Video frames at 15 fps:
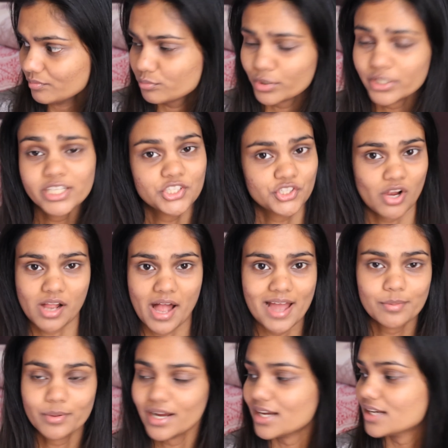pretty strong
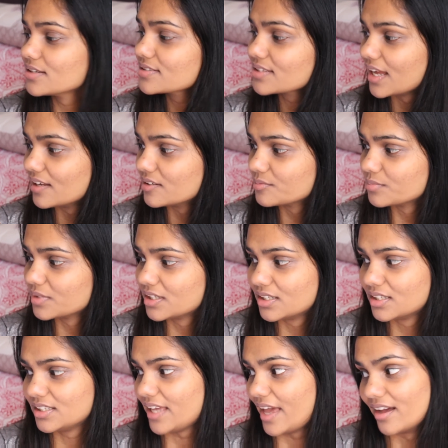eyebrows.
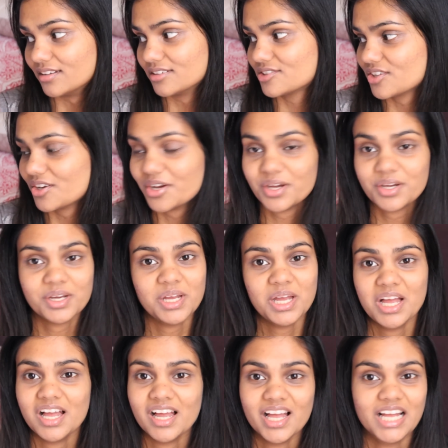Yeah, so
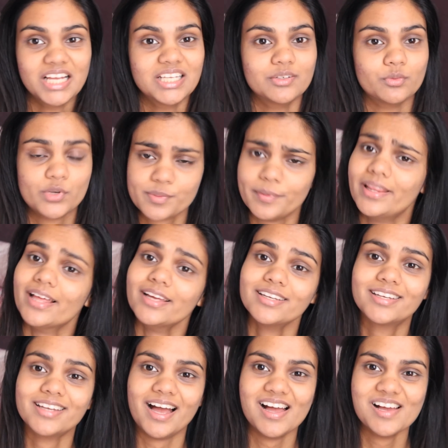wish me
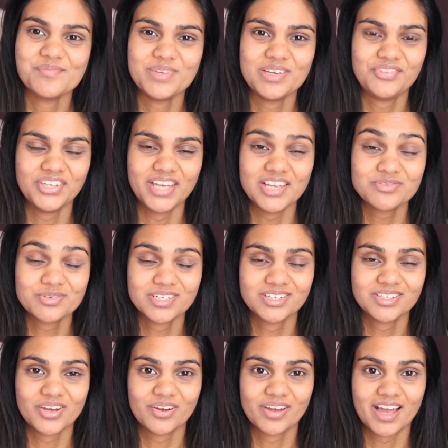luck. If you guys want to
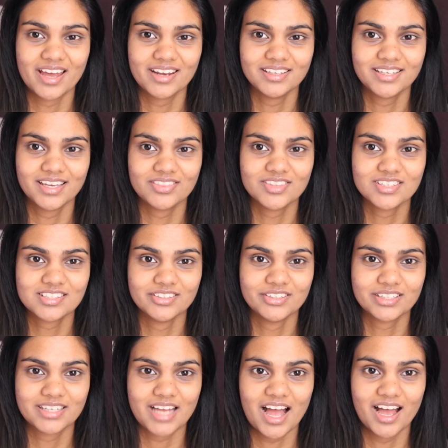know how to get this
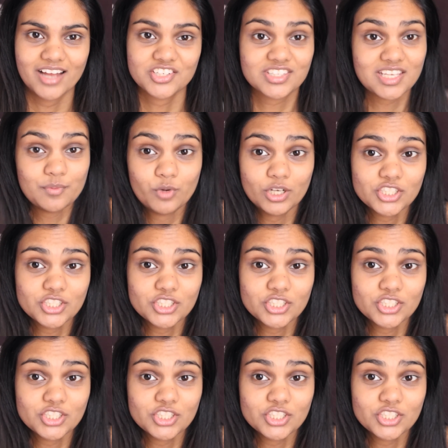look, just keep